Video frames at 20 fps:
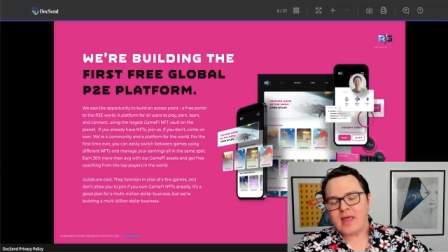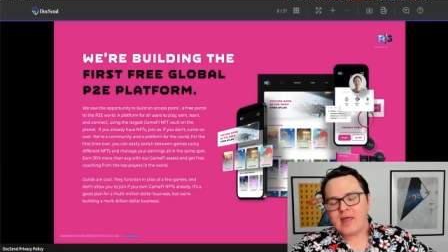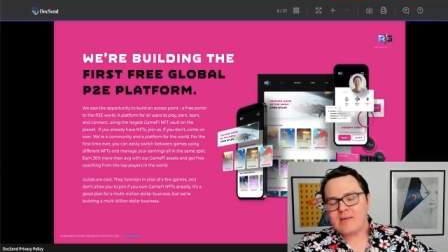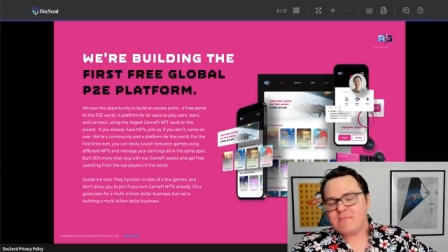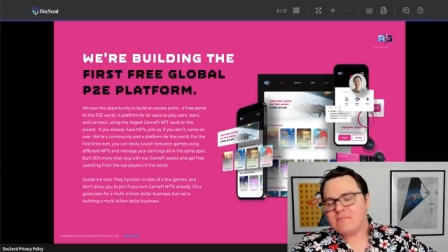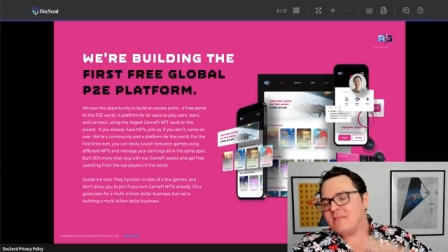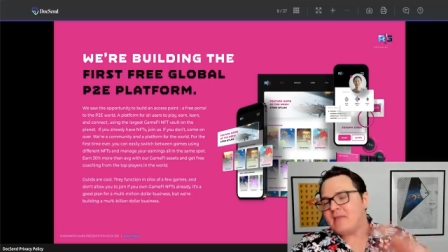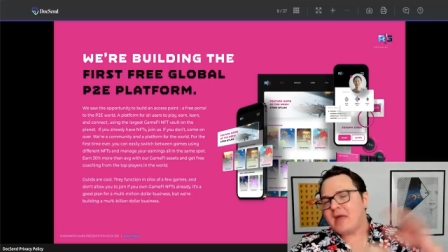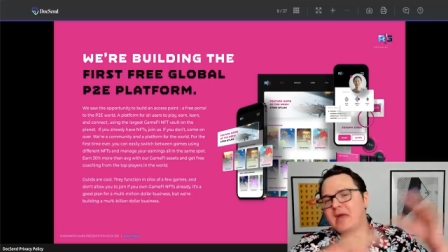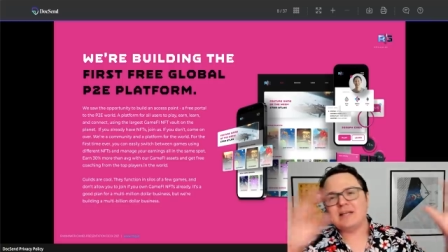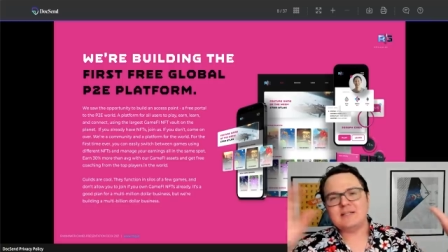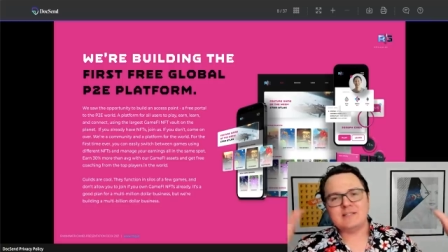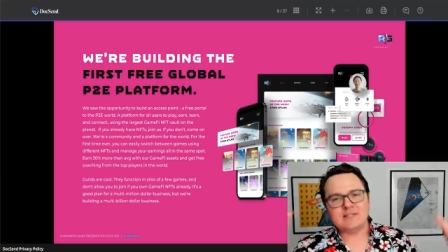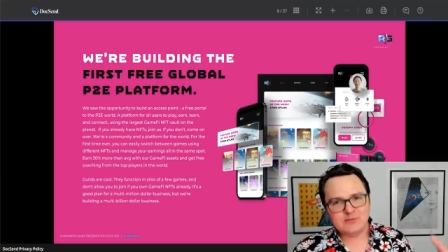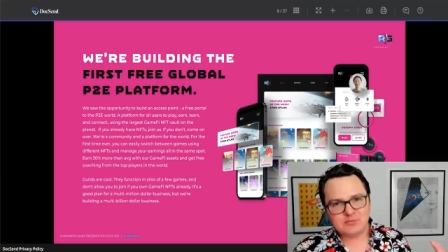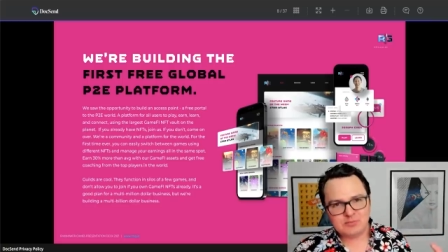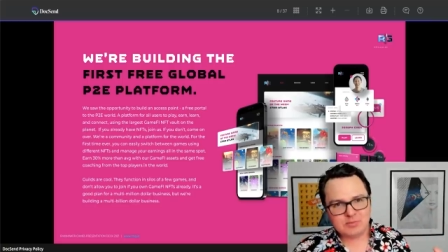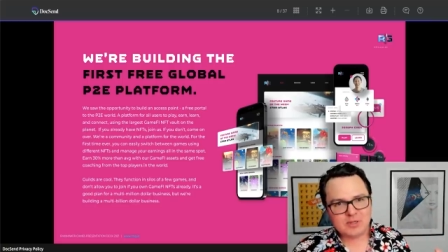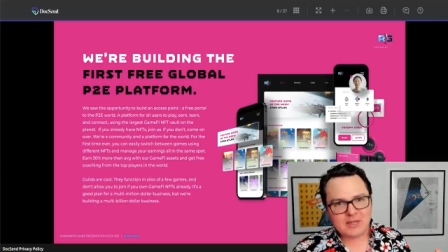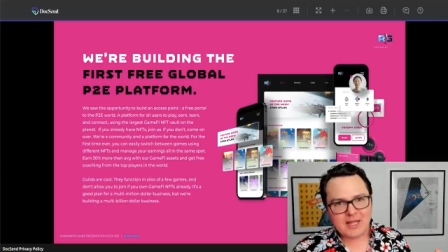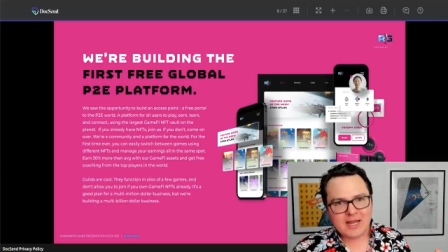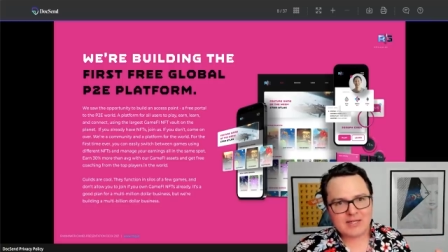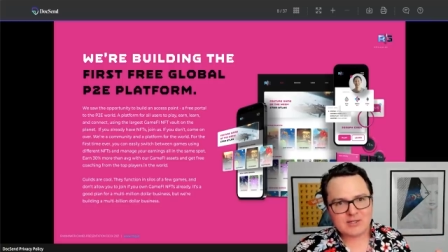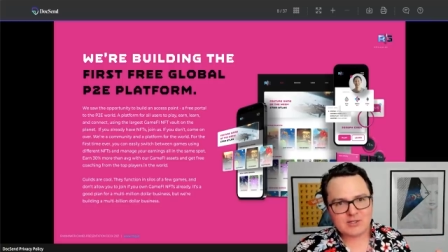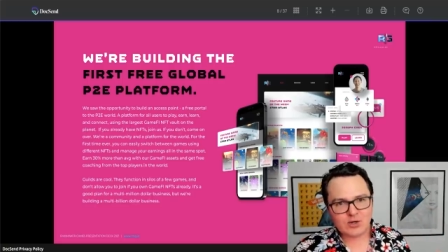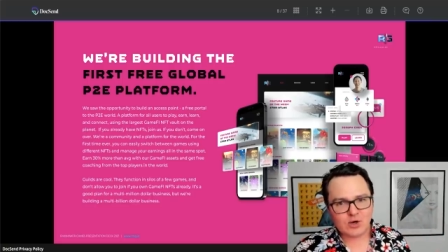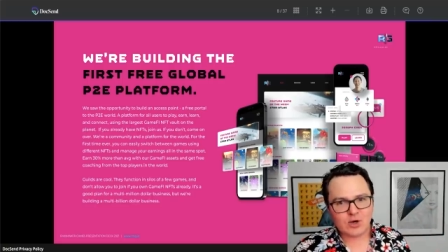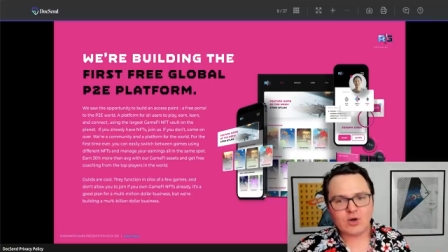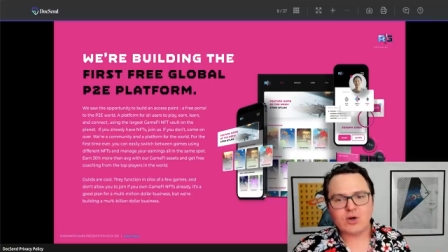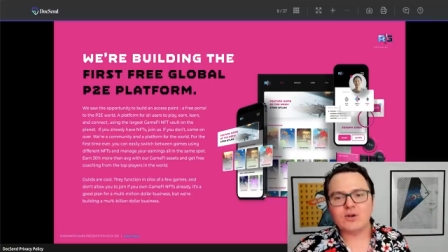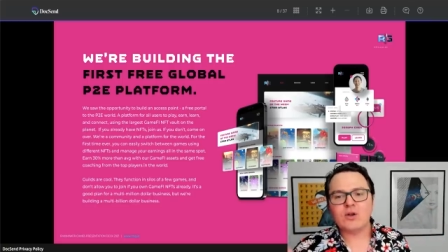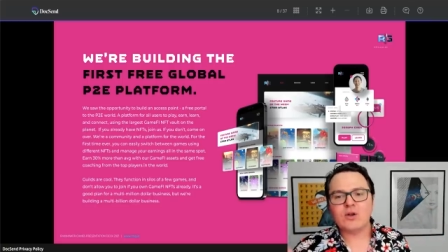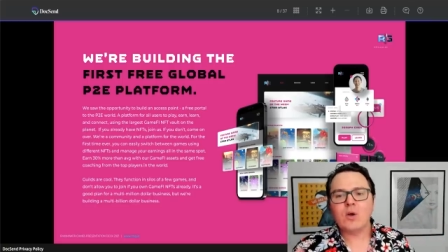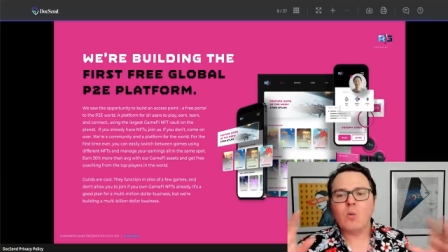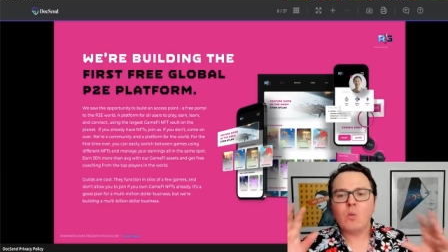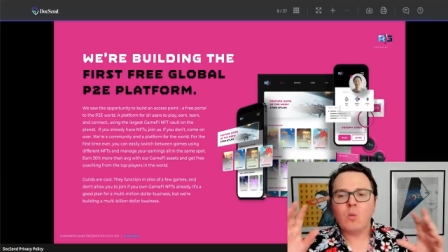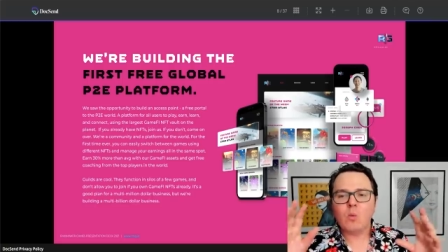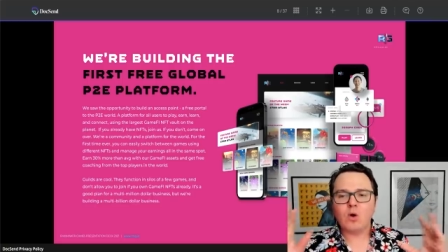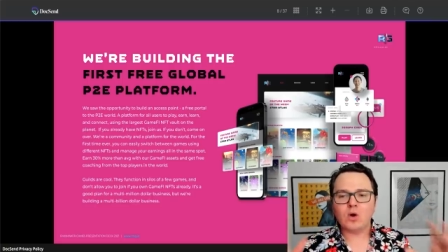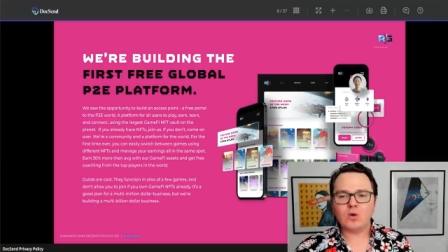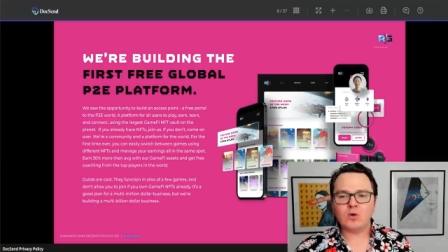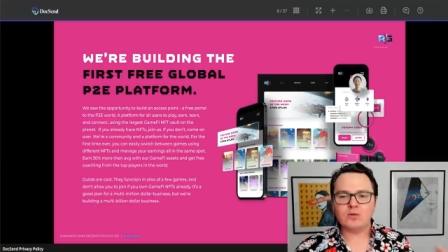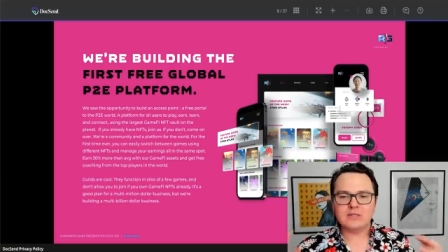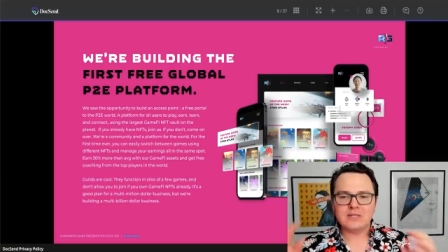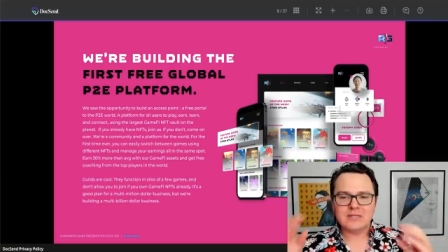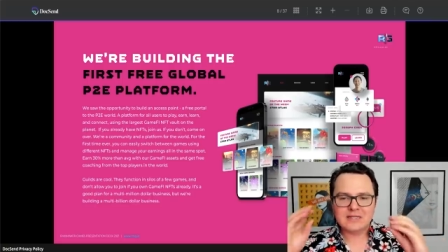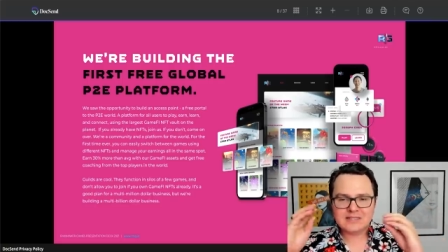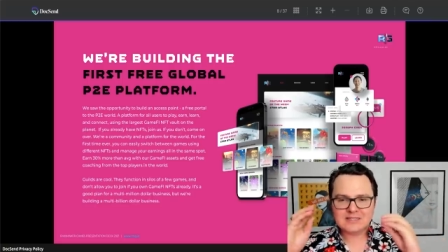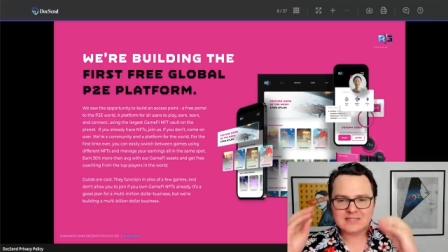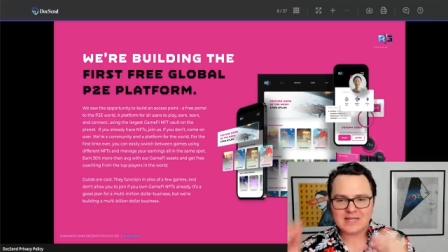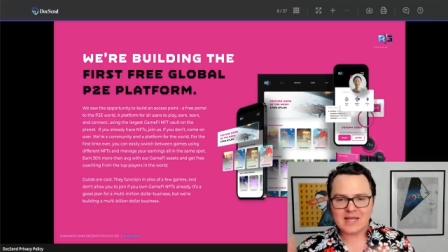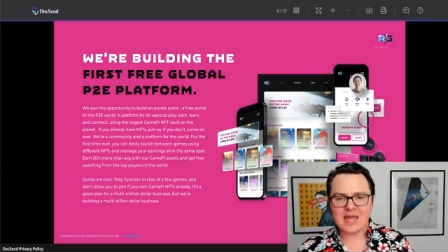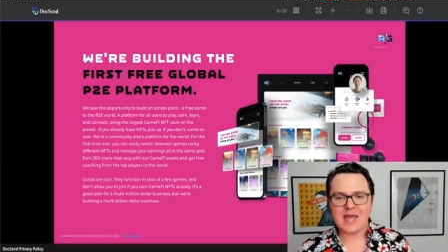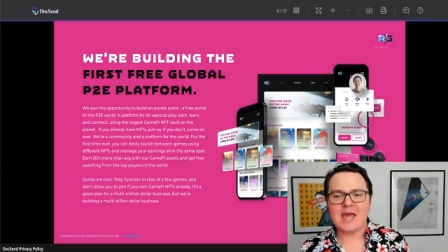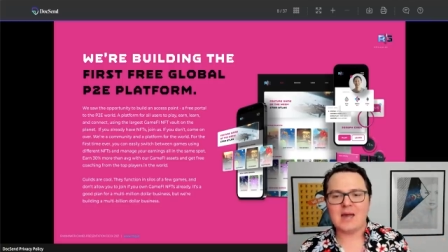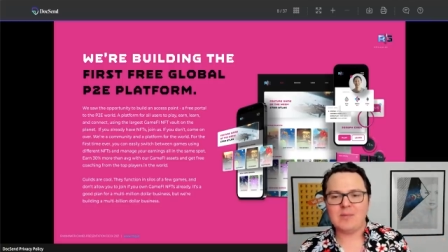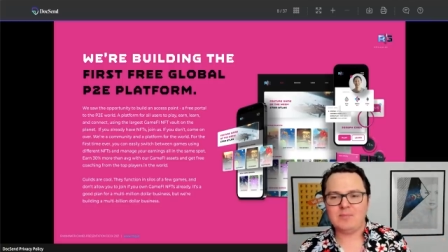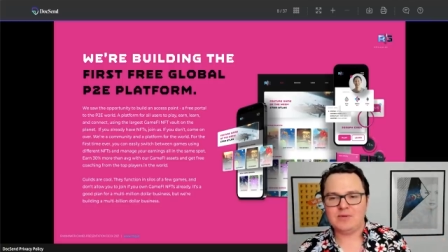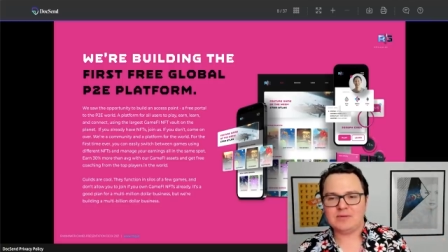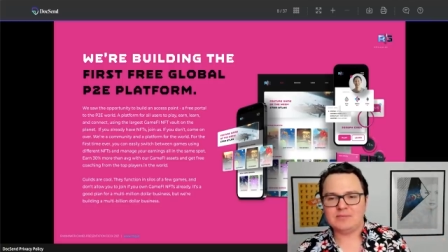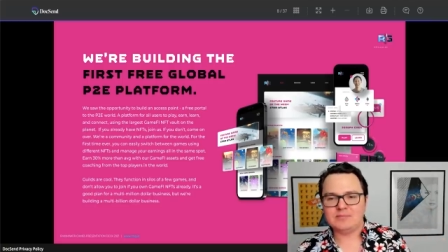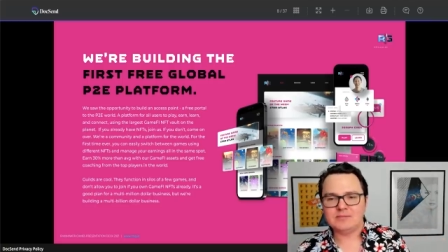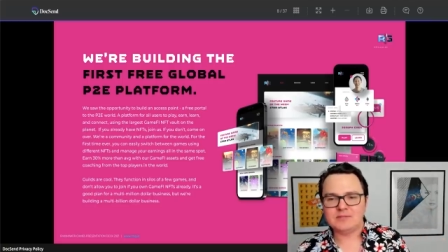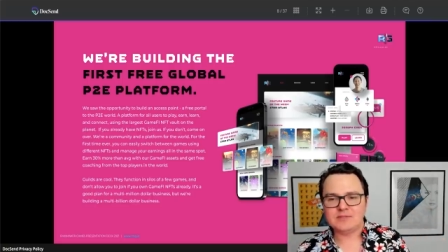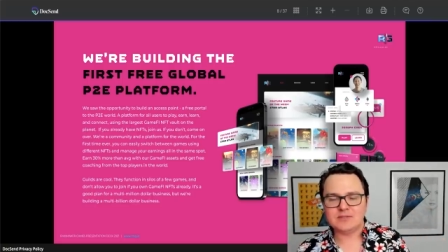a massive play to earn world to happen.